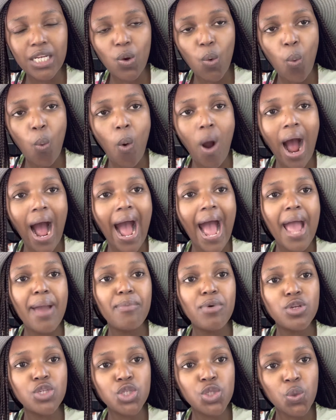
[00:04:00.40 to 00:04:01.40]
Why
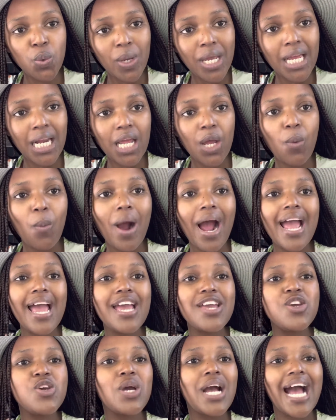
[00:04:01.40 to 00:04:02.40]
Boswiri? Why are
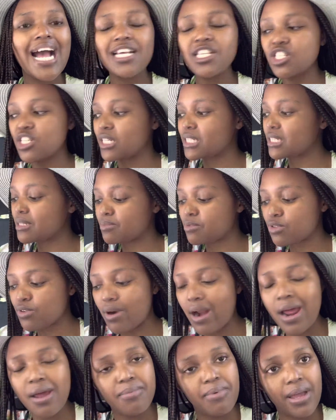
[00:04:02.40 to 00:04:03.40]
you guys not
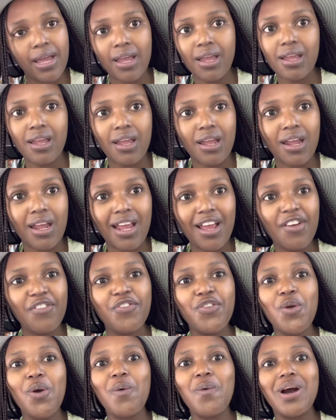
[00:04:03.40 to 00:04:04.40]
subscribing?
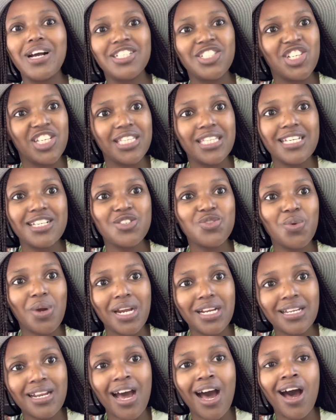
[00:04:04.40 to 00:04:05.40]
If you're watching this
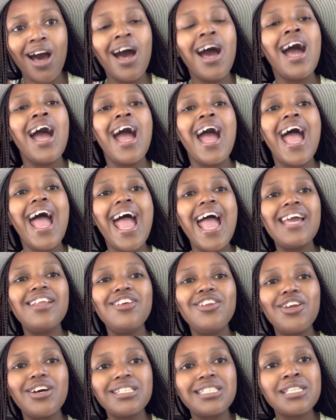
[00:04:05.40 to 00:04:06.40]
right now and
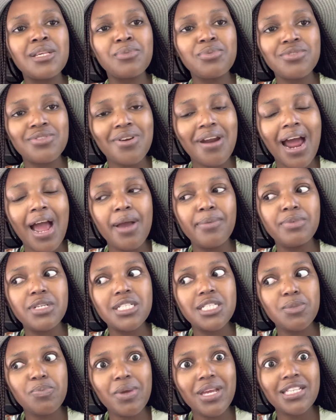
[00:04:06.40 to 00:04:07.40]
you're not subscribed,
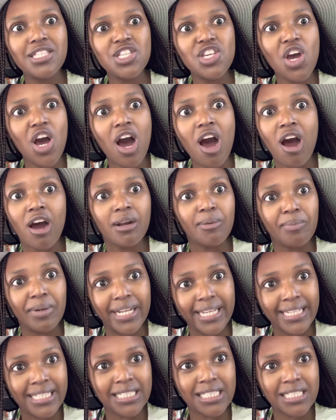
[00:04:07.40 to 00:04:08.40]
speak to your heart,
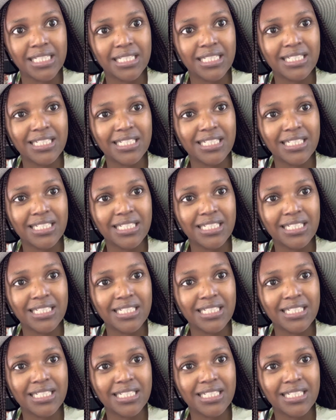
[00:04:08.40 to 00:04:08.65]
please.